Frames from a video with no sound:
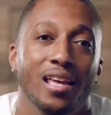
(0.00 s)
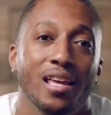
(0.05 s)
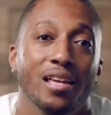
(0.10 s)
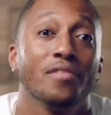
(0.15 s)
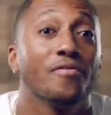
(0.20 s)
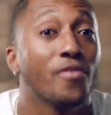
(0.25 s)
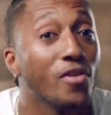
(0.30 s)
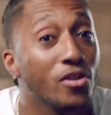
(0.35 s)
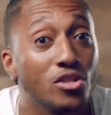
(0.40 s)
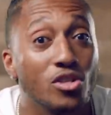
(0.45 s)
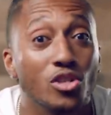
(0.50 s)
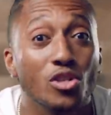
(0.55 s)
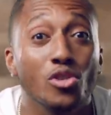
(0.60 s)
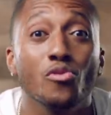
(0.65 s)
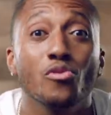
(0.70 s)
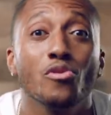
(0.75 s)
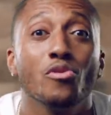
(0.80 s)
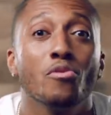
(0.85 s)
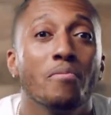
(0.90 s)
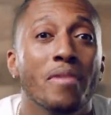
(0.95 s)
In verse
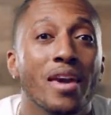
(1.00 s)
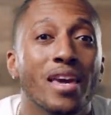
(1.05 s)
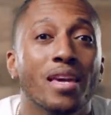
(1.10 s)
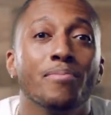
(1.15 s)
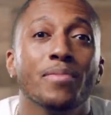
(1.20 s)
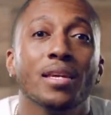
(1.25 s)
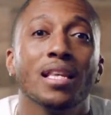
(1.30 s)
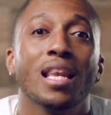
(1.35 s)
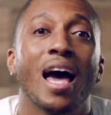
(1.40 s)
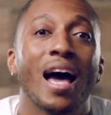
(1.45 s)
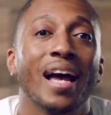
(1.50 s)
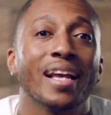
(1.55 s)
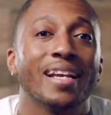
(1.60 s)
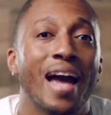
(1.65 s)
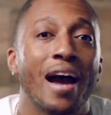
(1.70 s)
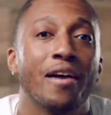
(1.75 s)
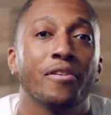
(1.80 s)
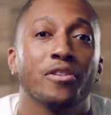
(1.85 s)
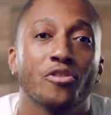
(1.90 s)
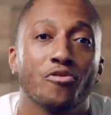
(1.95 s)
two, you make me lie
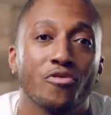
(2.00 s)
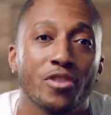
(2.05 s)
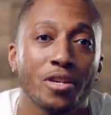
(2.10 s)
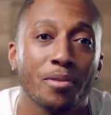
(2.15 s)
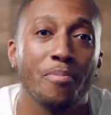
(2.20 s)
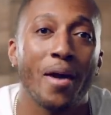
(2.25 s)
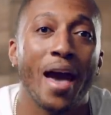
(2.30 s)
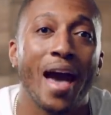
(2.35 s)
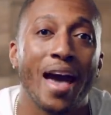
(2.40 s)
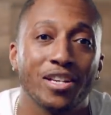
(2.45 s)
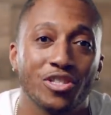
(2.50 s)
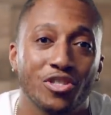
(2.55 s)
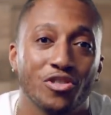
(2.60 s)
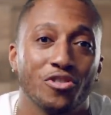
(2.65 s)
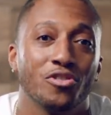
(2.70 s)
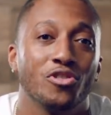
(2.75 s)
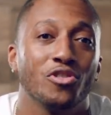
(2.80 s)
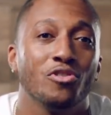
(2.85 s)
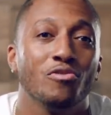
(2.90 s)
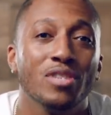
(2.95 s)
down in green
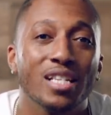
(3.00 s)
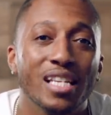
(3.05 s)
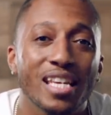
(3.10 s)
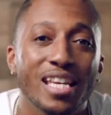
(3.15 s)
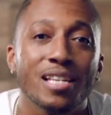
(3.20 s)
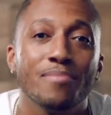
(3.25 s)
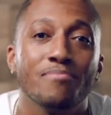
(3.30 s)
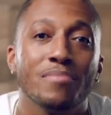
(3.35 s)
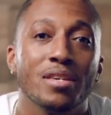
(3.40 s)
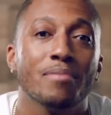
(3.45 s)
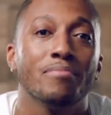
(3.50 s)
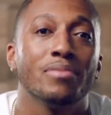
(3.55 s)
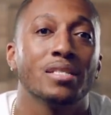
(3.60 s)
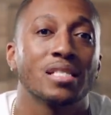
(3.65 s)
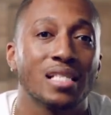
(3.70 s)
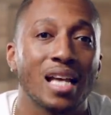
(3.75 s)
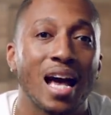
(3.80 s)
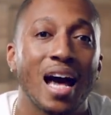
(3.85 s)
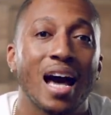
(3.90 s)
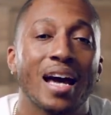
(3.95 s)
pastures. You lead me
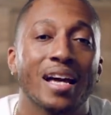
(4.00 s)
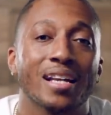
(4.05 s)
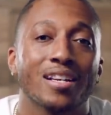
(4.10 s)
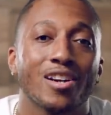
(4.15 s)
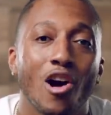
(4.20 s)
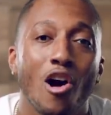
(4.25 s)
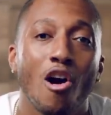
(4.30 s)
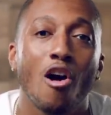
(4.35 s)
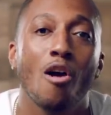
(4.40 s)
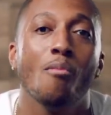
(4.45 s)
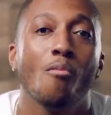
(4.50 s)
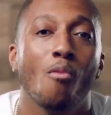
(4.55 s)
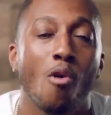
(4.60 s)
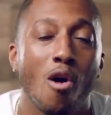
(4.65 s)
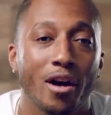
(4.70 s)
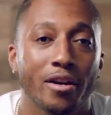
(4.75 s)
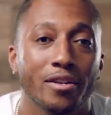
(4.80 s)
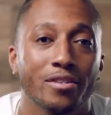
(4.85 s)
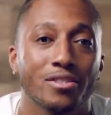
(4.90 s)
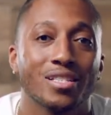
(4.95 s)
beside calm
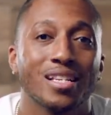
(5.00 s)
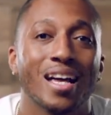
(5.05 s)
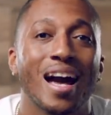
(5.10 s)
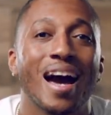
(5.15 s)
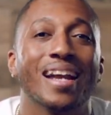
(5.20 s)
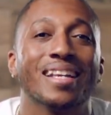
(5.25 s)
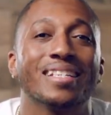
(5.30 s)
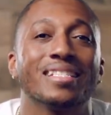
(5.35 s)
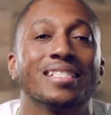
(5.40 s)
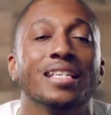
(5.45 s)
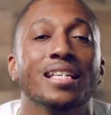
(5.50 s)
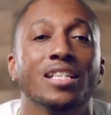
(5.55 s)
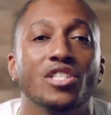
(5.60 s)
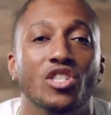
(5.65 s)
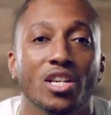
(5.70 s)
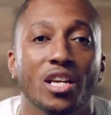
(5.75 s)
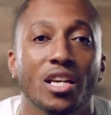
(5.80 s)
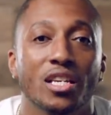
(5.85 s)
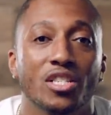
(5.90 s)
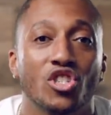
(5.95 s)
waters. God is
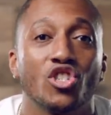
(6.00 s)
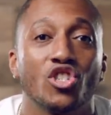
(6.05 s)
teaching us